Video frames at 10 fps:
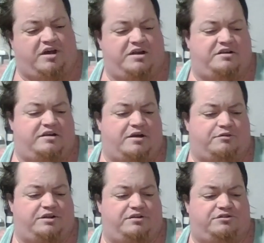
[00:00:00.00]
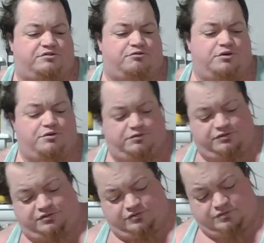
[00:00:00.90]
tighten down these
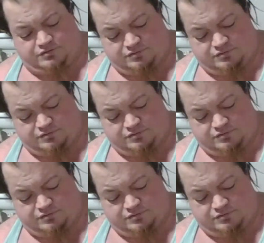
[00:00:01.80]
screws.